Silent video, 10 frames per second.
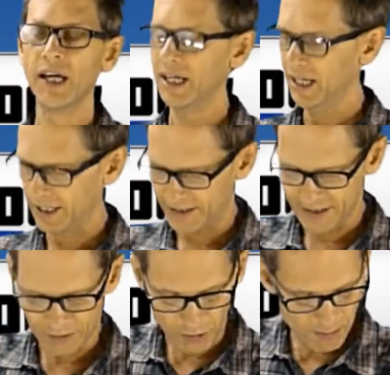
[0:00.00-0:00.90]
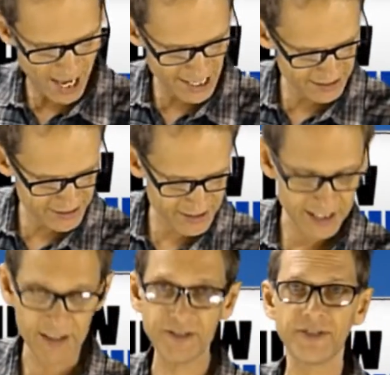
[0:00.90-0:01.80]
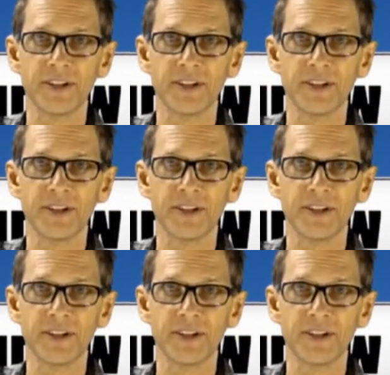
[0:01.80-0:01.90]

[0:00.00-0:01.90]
It remains stiff.